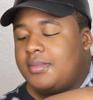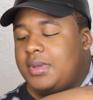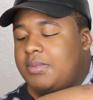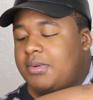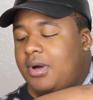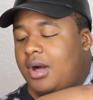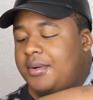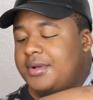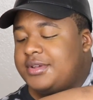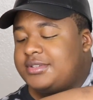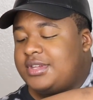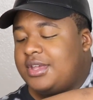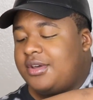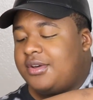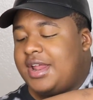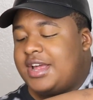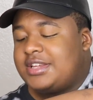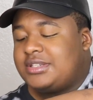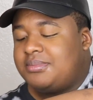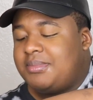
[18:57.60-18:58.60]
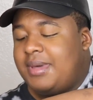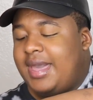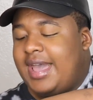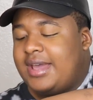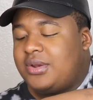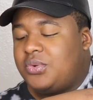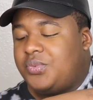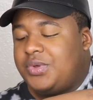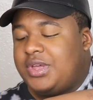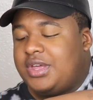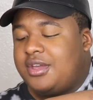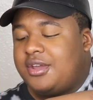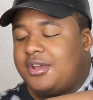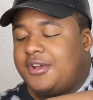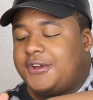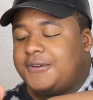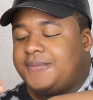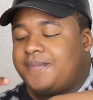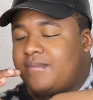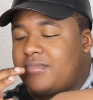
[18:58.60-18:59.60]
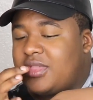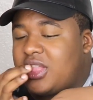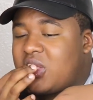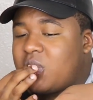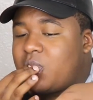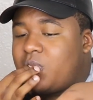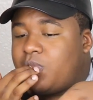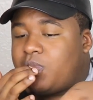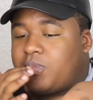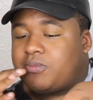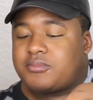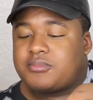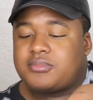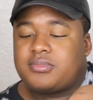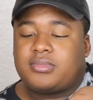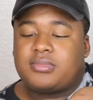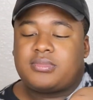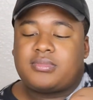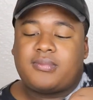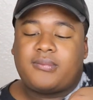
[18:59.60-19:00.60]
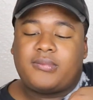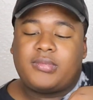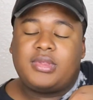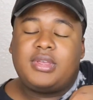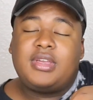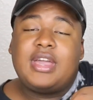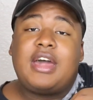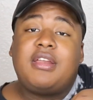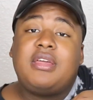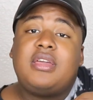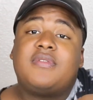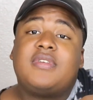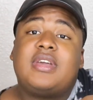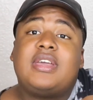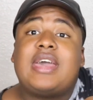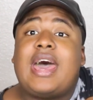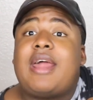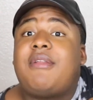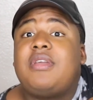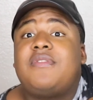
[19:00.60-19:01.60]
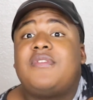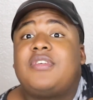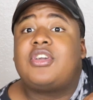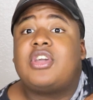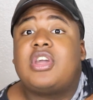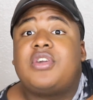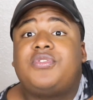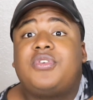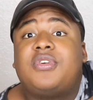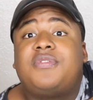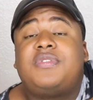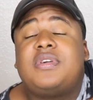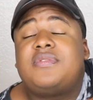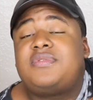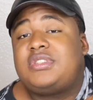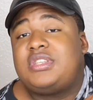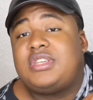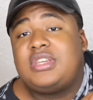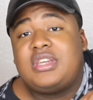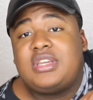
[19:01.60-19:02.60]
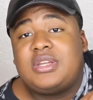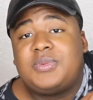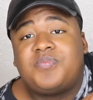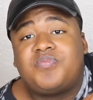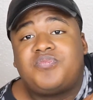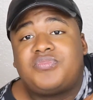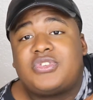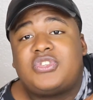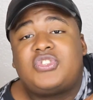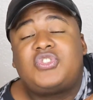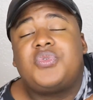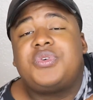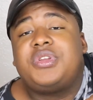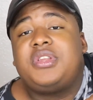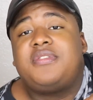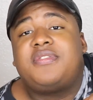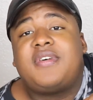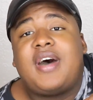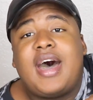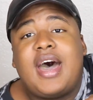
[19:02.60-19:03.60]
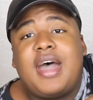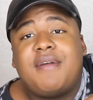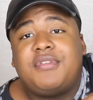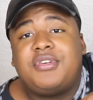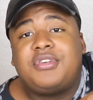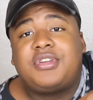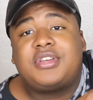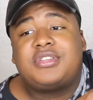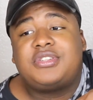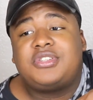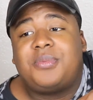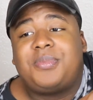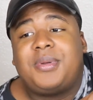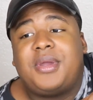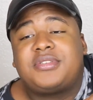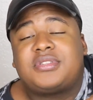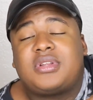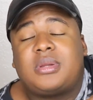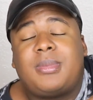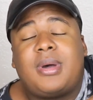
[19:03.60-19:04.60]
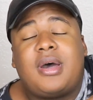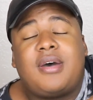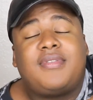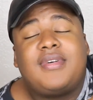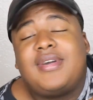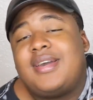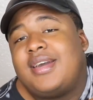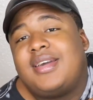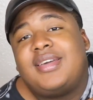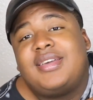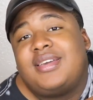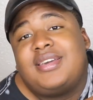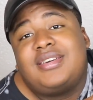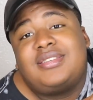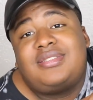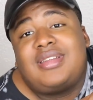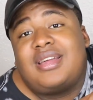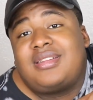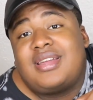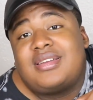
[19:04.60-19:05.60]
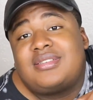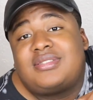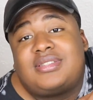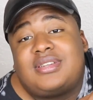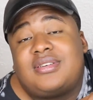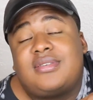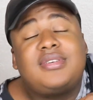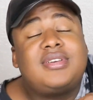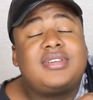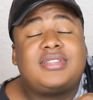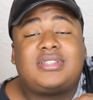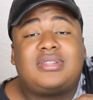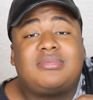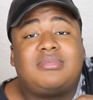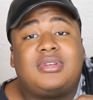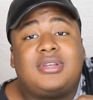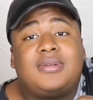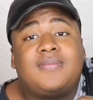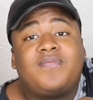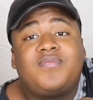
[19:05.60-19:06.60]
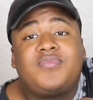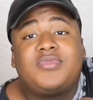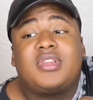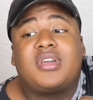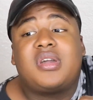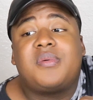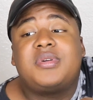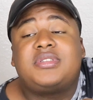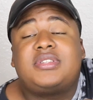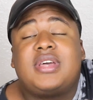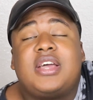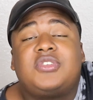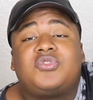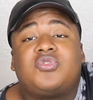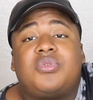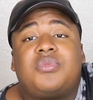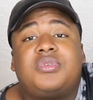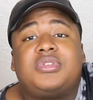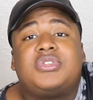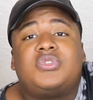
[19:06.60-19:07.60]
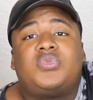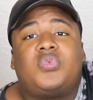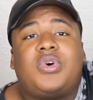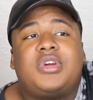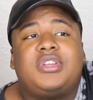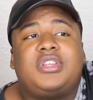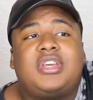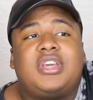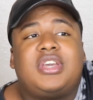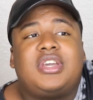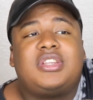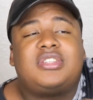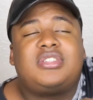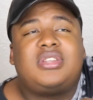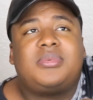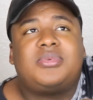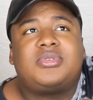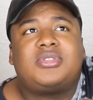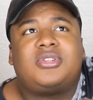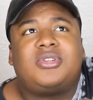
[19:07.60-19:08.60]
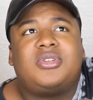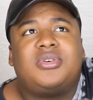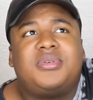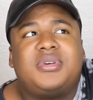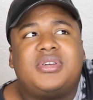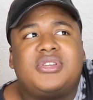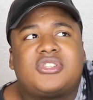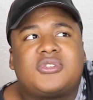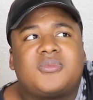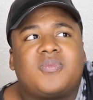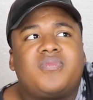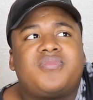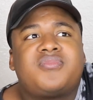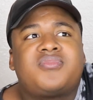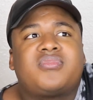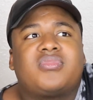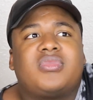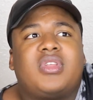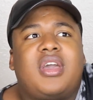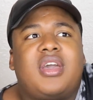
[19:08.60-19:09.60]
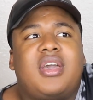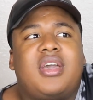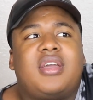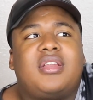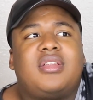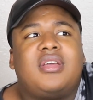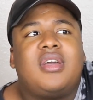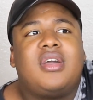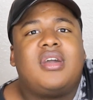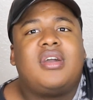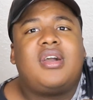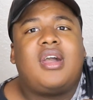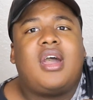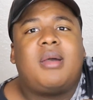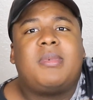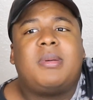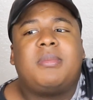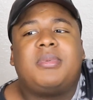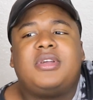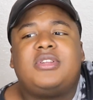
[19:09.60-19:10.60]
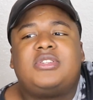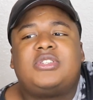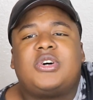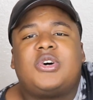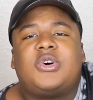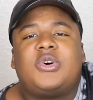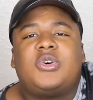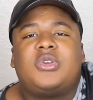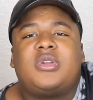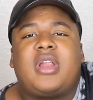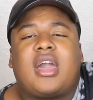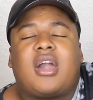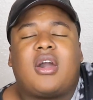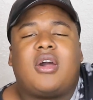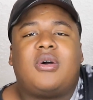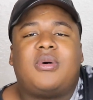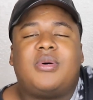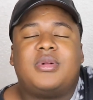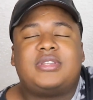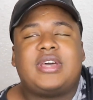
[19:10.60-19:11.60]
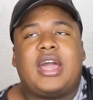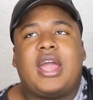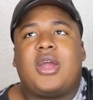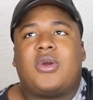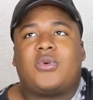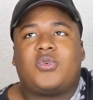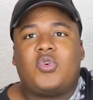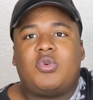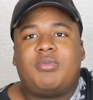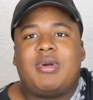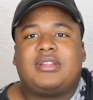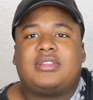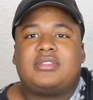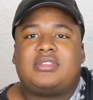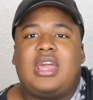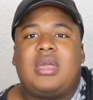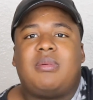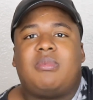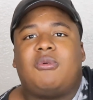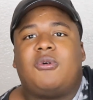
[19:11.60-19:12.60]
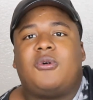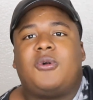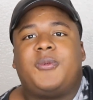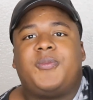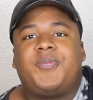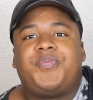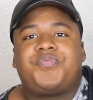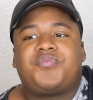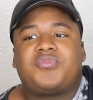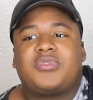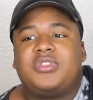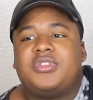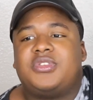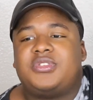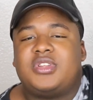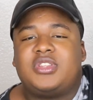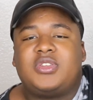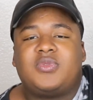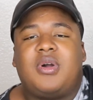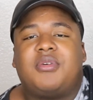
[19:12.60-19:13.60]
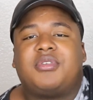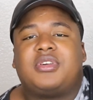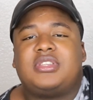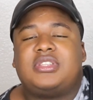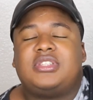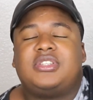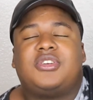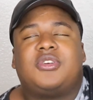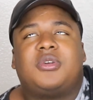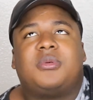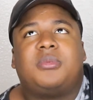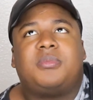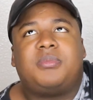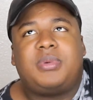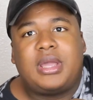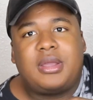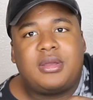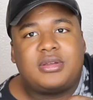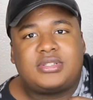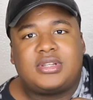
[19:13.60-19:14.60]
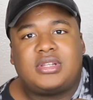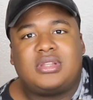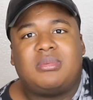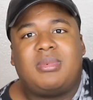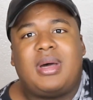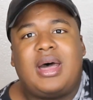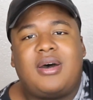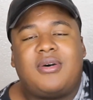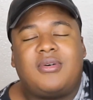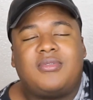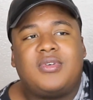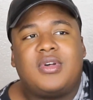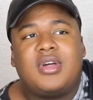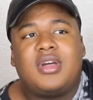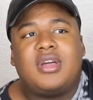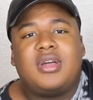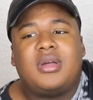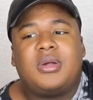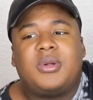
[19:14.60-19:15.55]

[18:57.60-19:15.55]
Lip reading: People always say, oh, that's mad weird. I don't care if you're 15, 25, and you're kissing your parents on the mouth. It's not that serious to me. Like, I went to high school with this one kid. His name was Lewis. And I remember he told, like, our whole entire group at the table, there's nothing wrong with kissing your parents on the mouth.